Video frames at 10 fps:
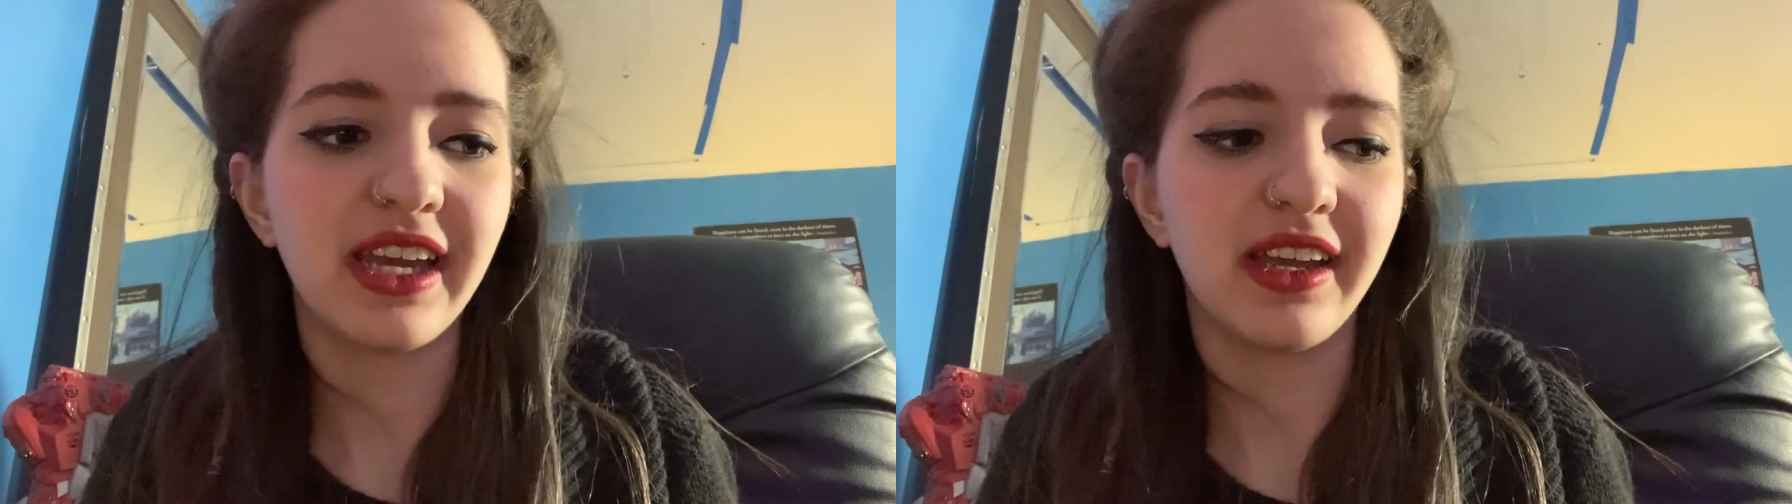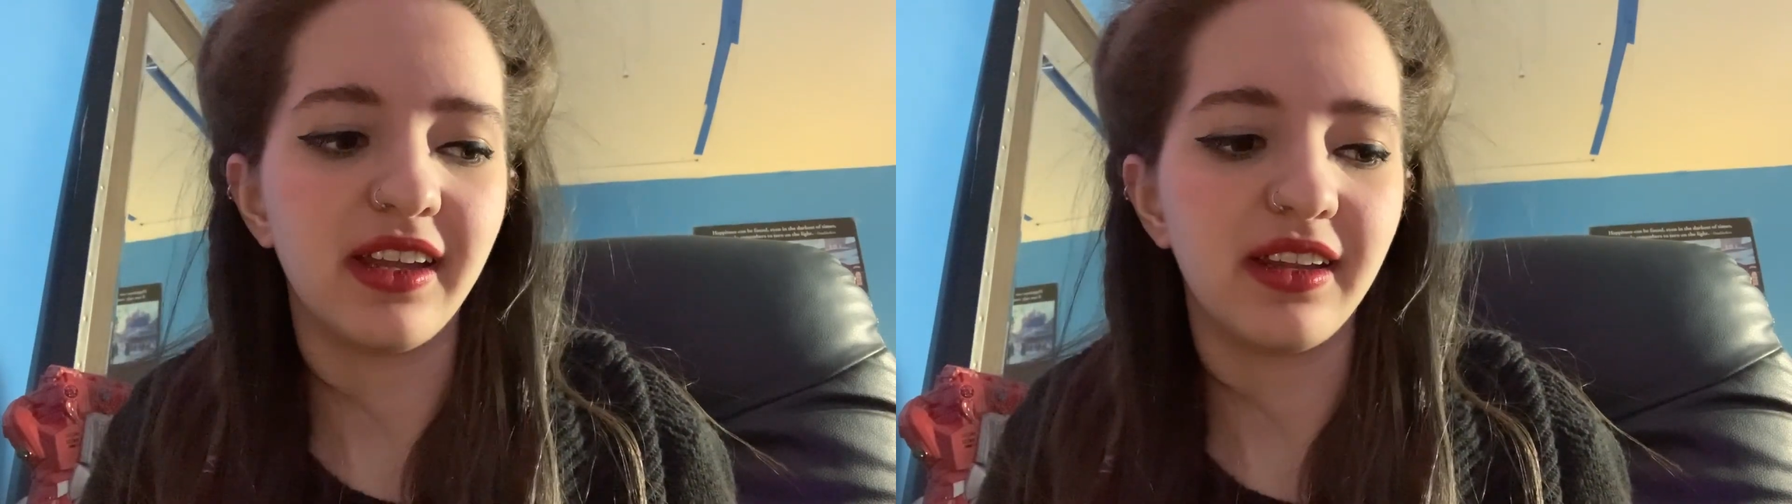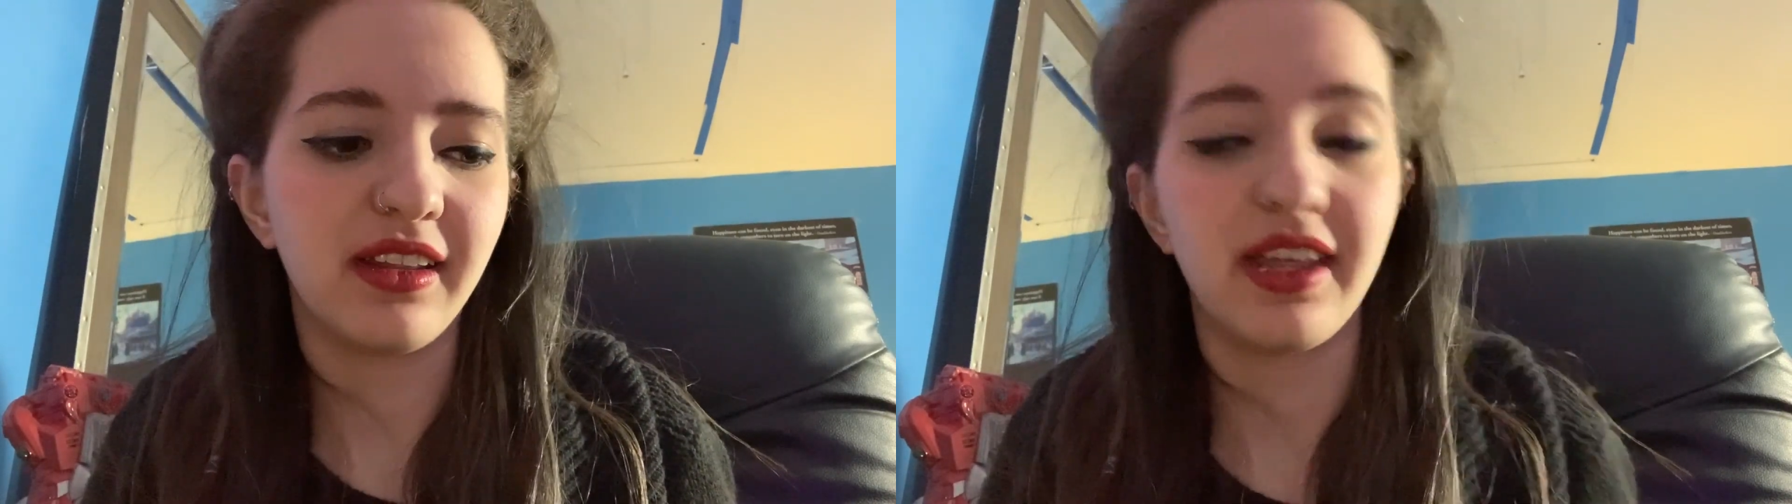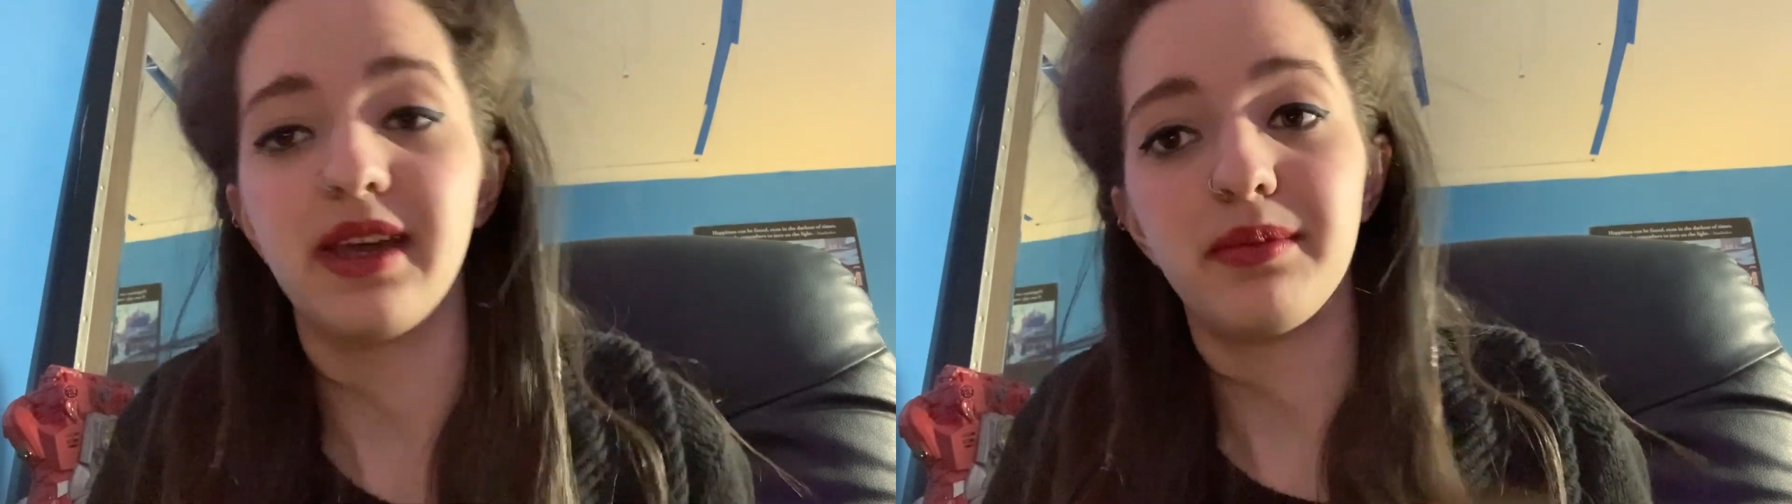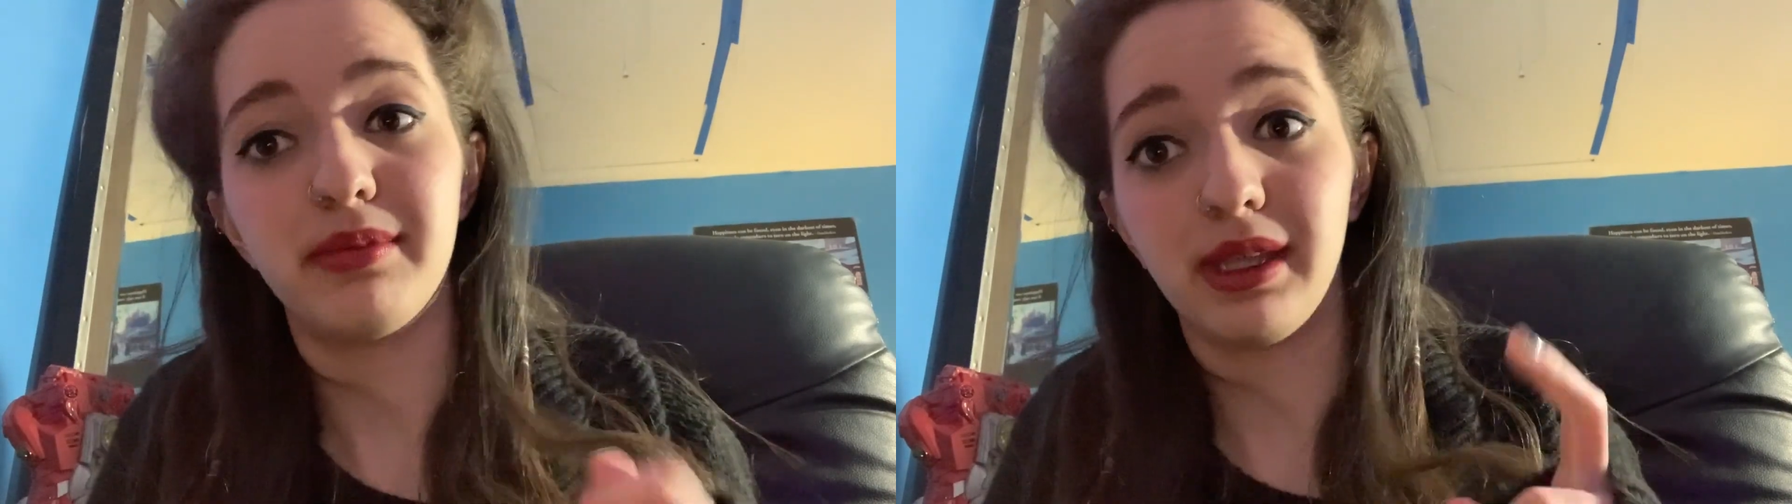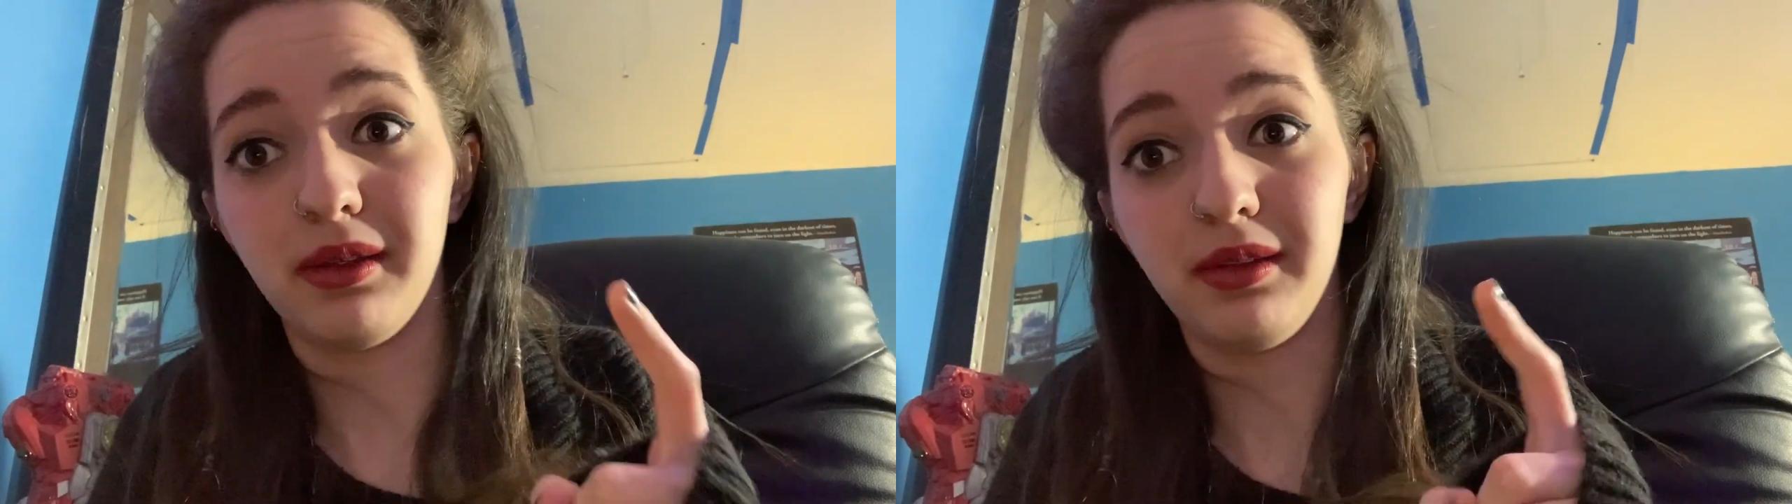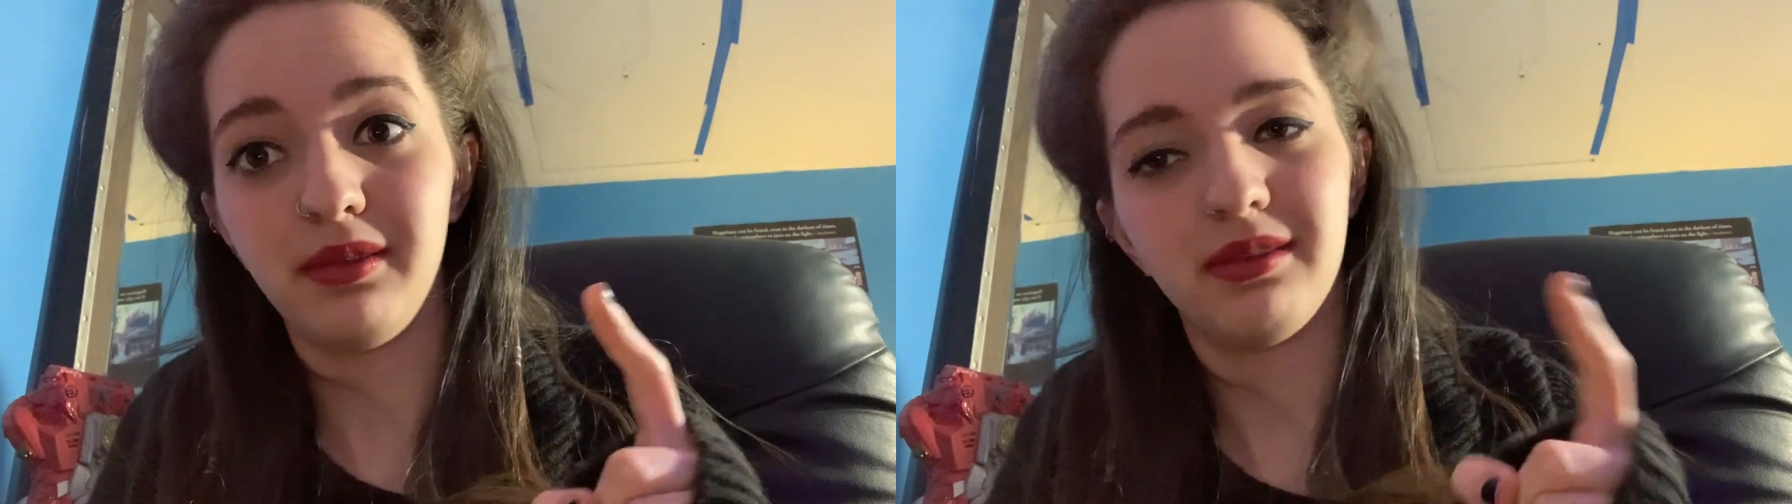and that bell